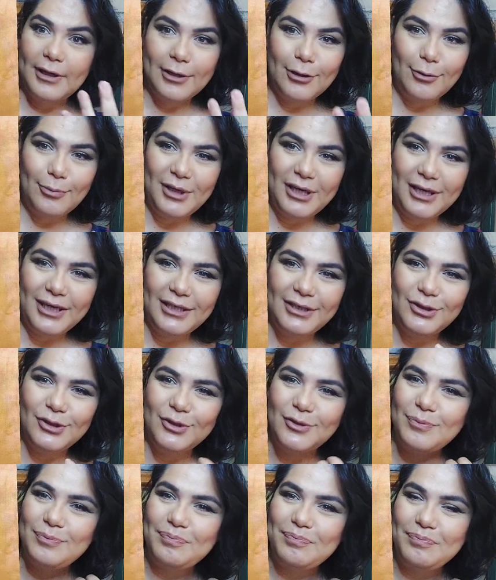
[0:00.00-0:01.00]
the
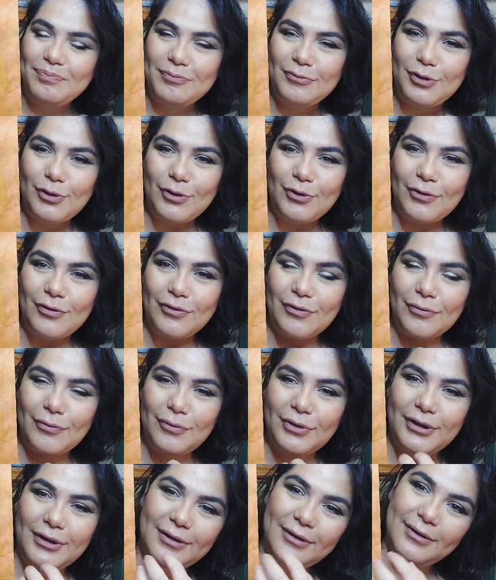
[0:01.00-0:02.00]
combination, you know,
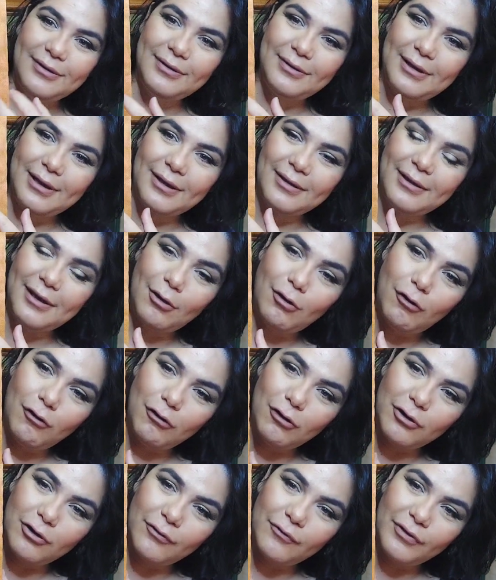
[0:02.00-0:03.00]
with the
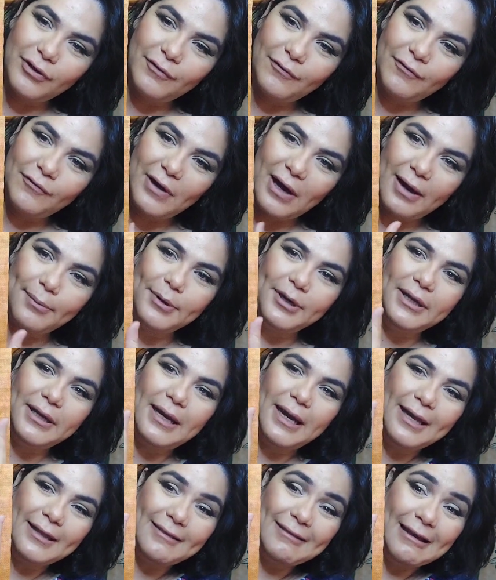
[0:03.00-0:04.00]
color of the
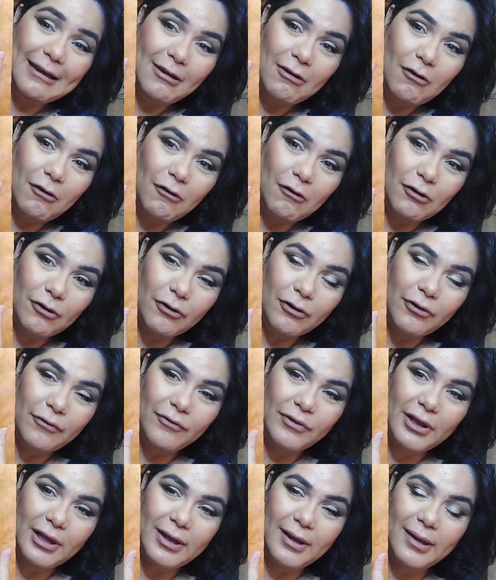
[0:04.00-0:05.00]
fabric and the color
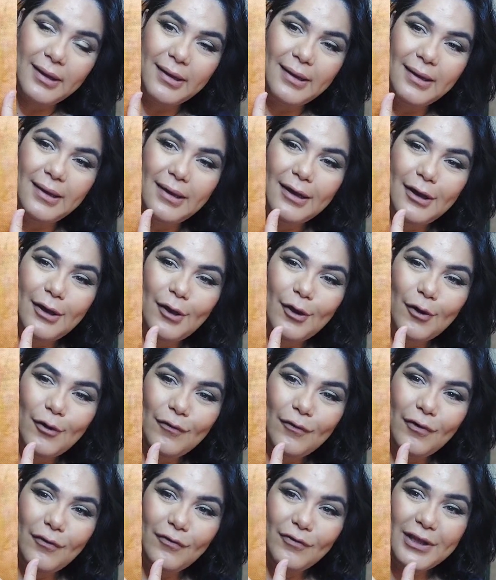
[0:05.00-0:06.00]
of the
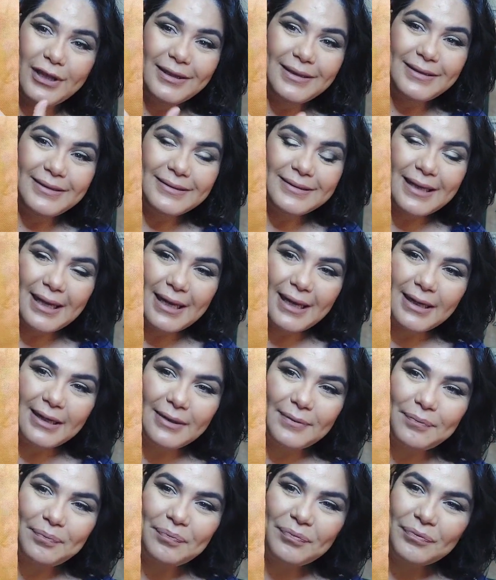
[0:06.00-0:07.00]

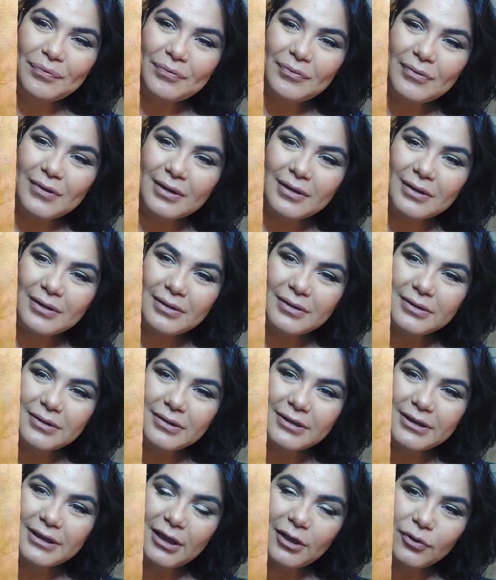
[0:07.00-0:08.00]
design.
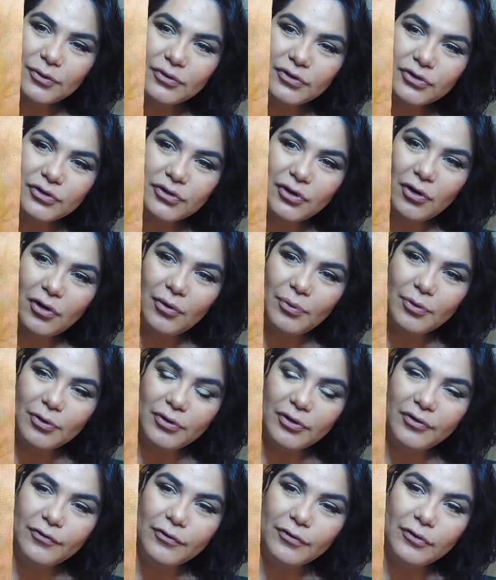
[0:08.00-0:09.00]
She looks so
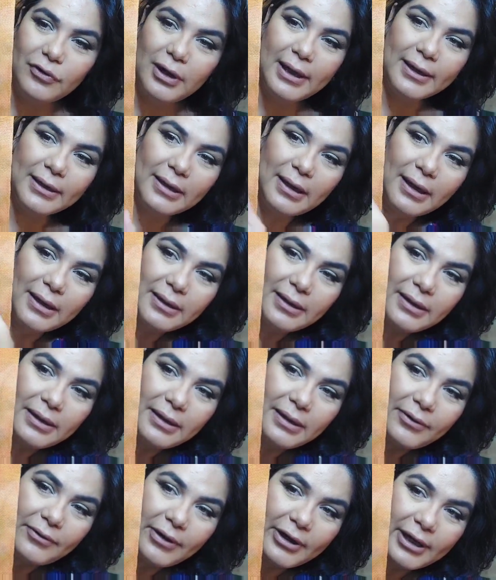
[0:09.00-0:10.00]
beautiful, and
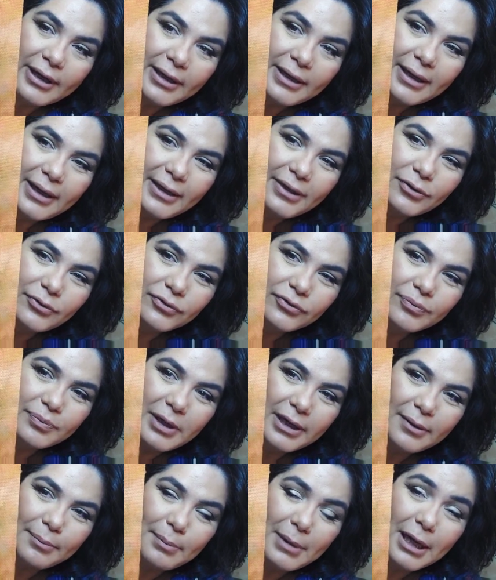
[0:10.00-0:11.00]
here again I use
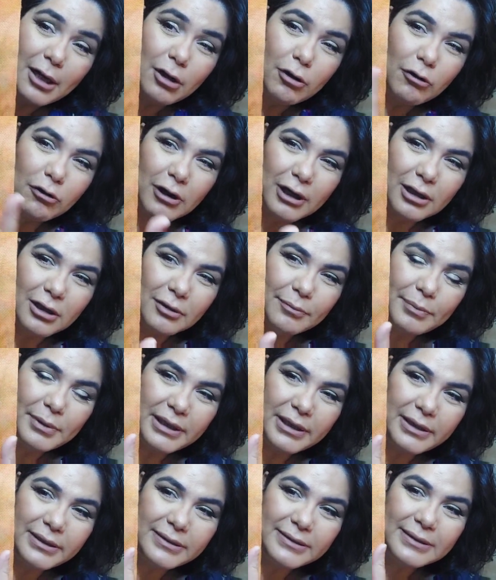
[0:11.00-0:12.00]
my local
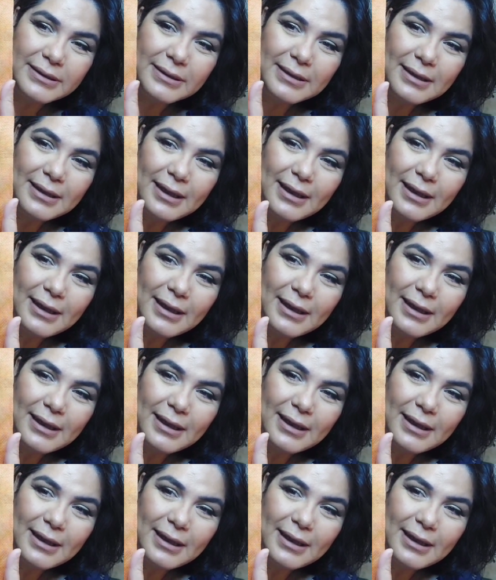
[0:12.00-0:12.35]
beads,